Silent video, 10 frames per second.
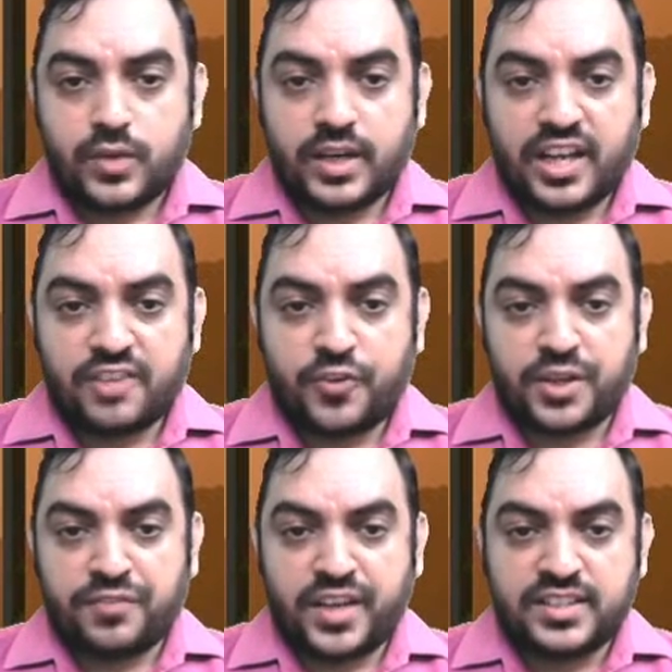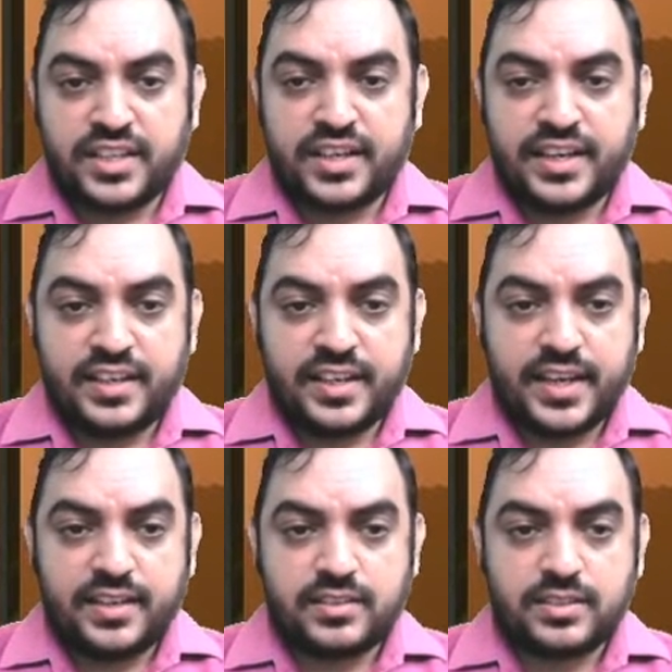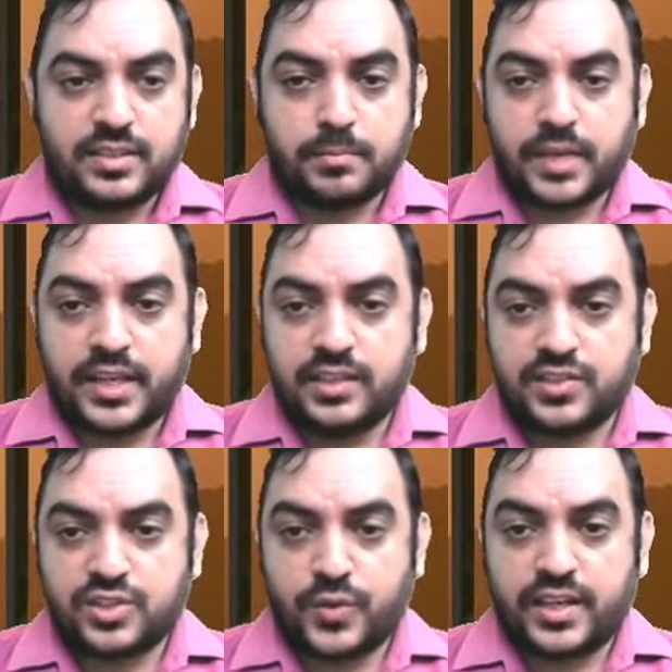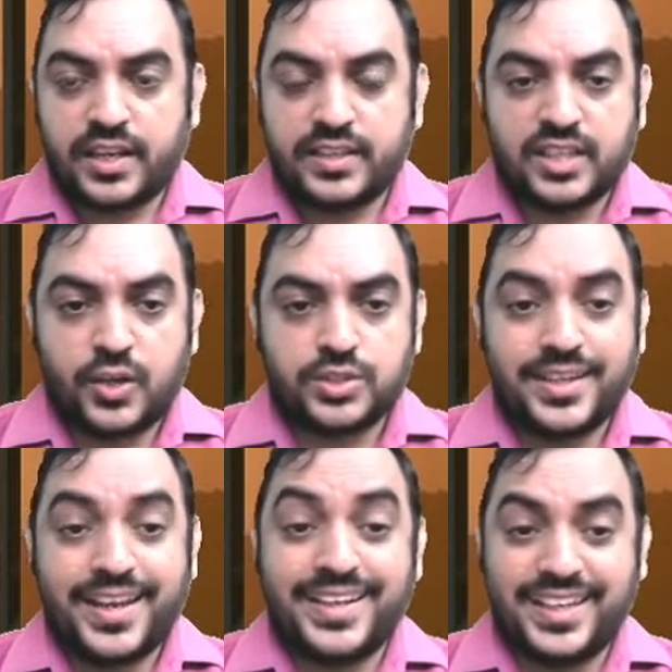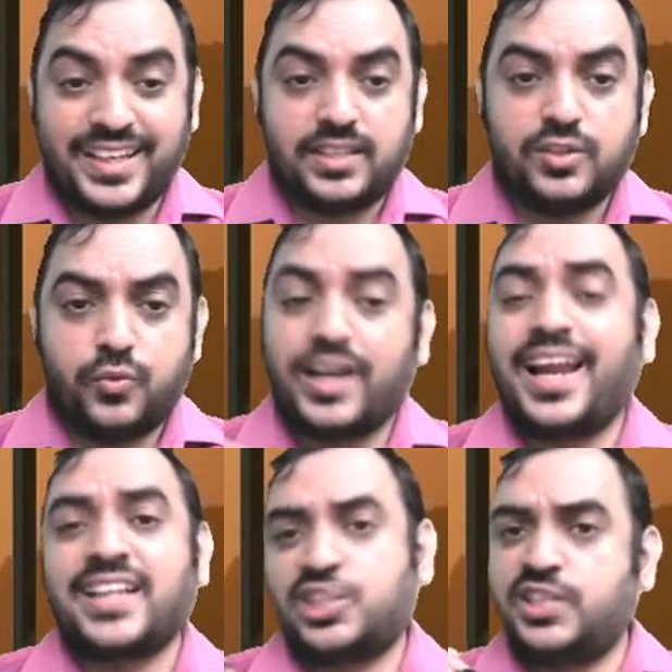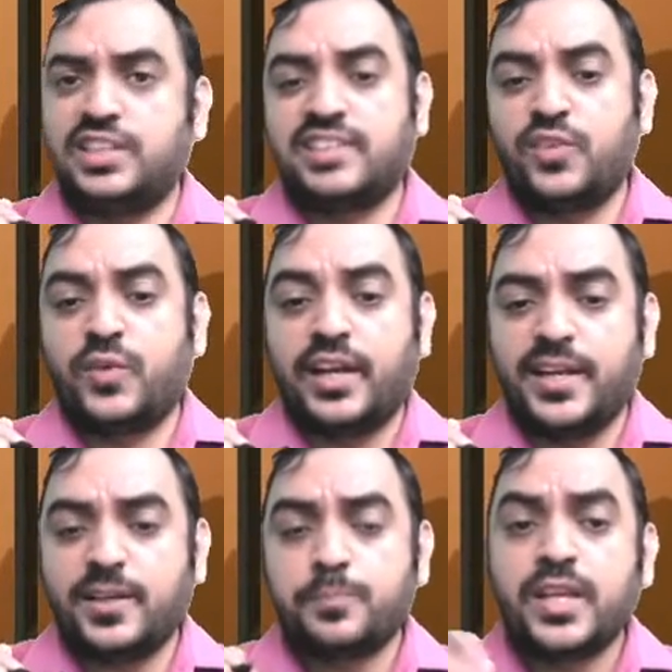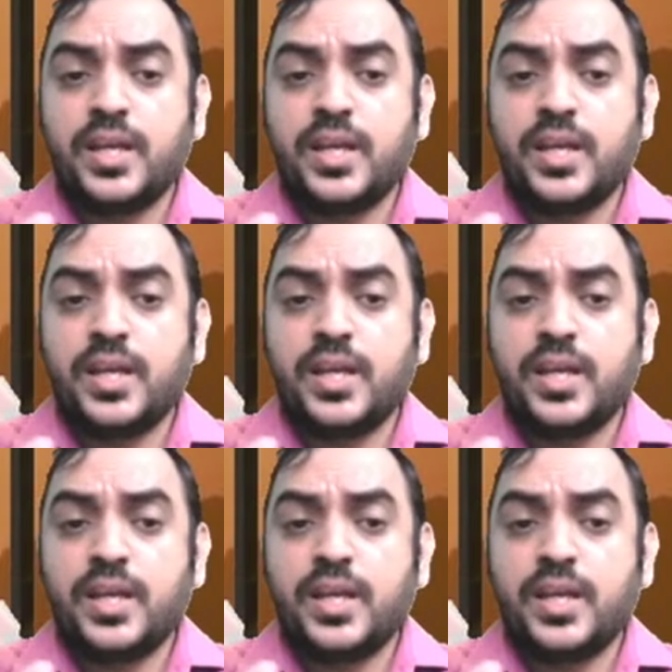one lakh forty five three ninety eight minus twenty nine thousand eighty. One lakh sixteen three one eight.